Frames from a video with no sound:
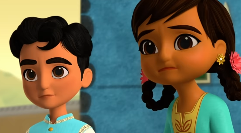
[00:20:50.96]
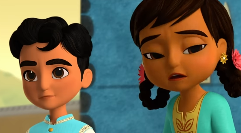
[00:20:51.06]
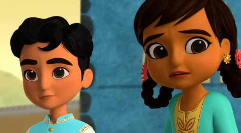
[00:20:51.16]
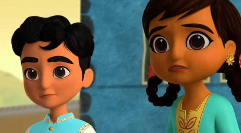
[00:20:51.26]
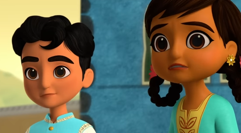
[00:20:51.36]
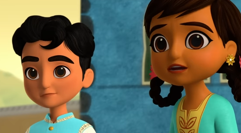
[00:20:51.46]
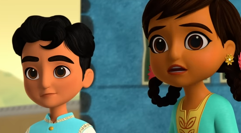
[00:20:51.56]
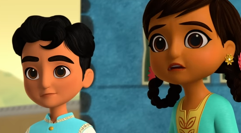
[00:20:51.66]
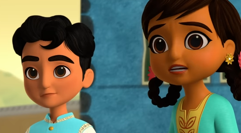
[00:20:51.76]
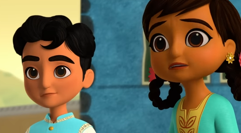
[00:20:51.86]
Speaker 1: But we still
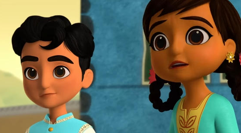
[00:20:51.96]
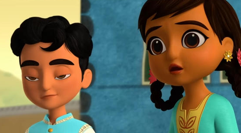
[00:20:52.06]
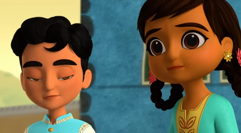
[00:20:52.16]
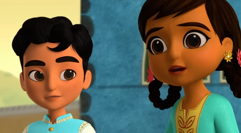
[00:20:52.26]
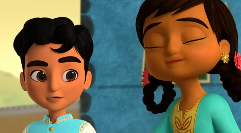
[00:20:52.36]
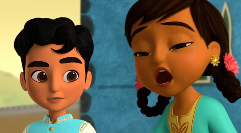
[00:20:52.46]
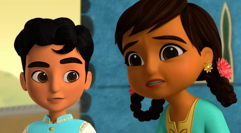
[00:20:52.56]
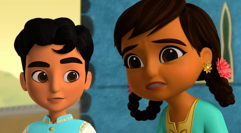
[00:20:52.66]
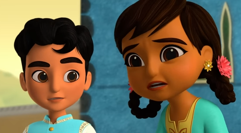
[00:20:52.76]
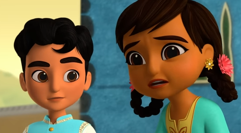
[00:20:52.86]
haven't found my
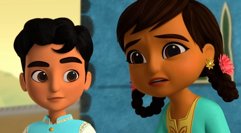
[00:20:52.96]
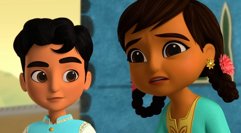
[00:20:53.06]
bike!